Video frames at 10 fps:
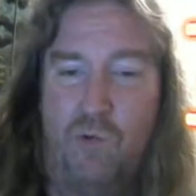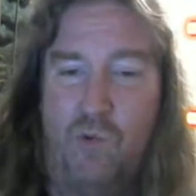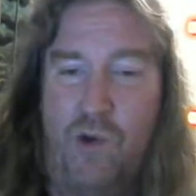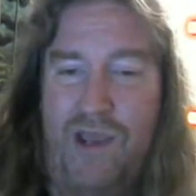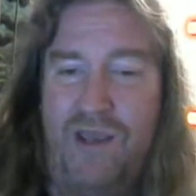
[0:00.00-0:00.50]

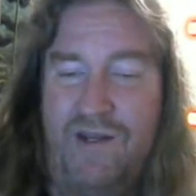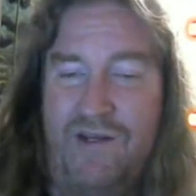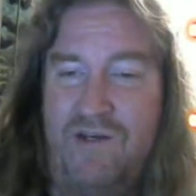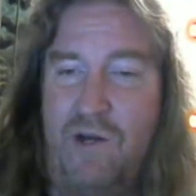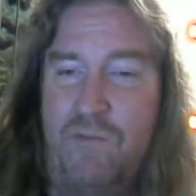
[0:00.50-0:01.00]
it
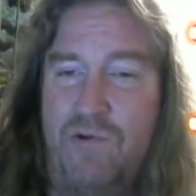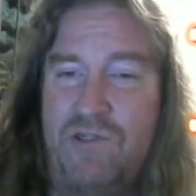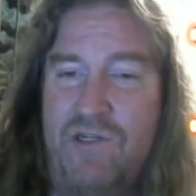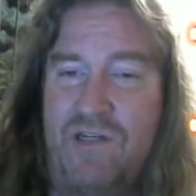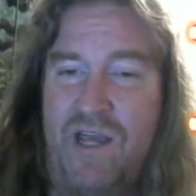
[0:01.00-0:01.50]
doubles the
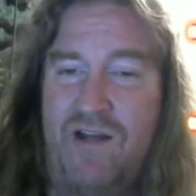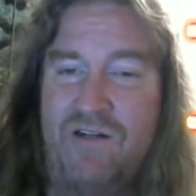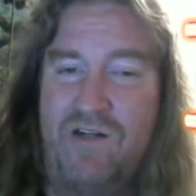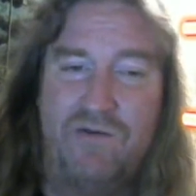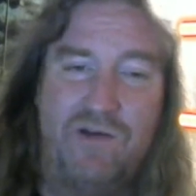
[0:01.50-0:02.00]
data
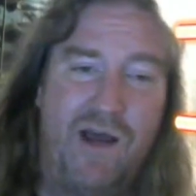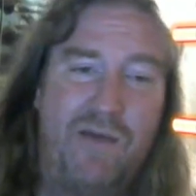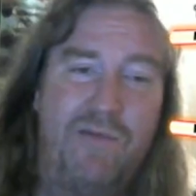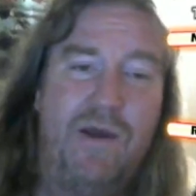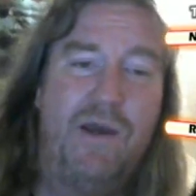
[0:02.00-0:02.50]
time,
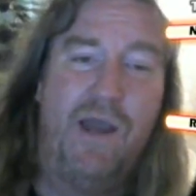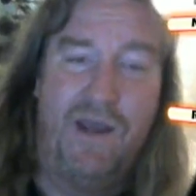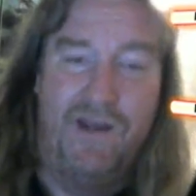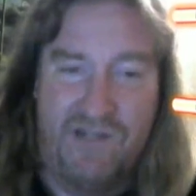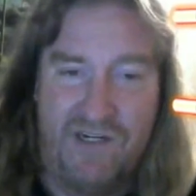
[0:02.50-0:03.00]
and instead
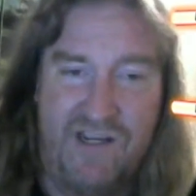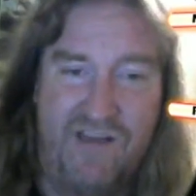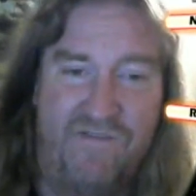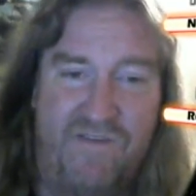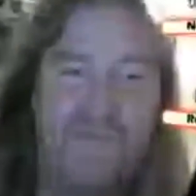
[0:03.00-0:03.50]
of taking
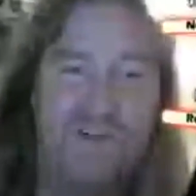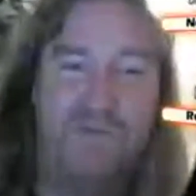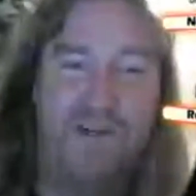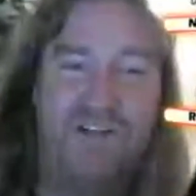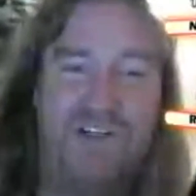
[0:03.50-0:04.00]
15 minutes,
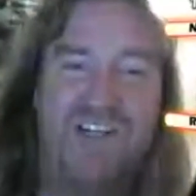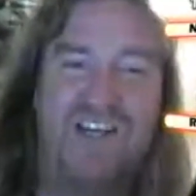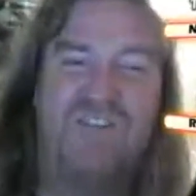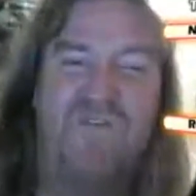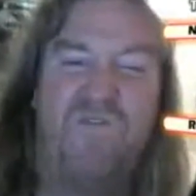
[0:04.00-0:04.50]
it takes
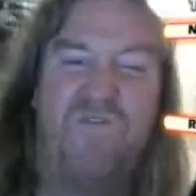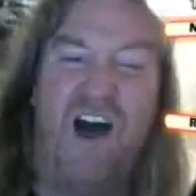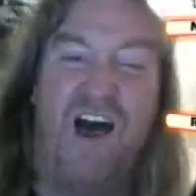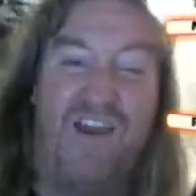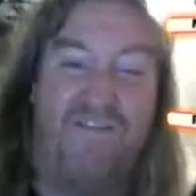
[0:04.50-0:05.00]

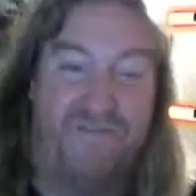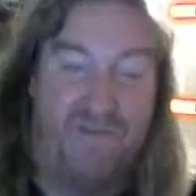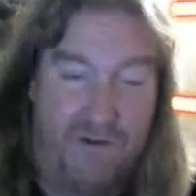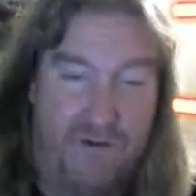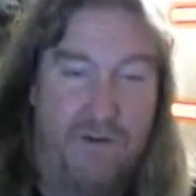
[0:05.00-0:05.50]
5.
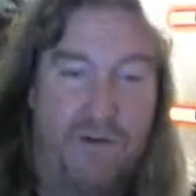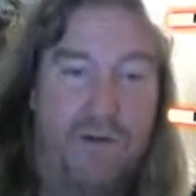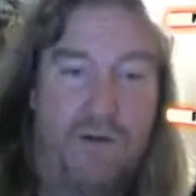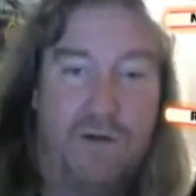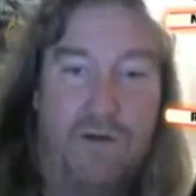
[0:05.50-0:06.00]

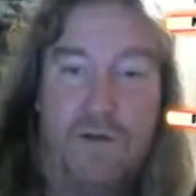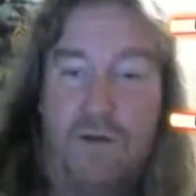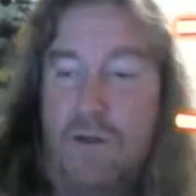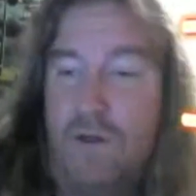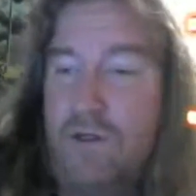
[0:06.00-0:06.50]

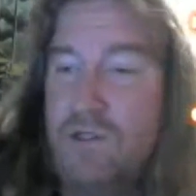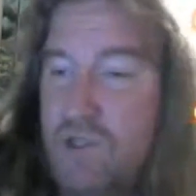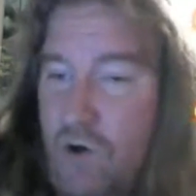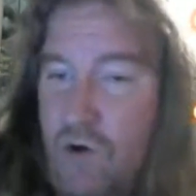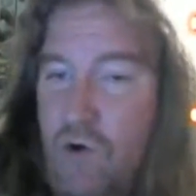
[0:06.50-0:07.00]
So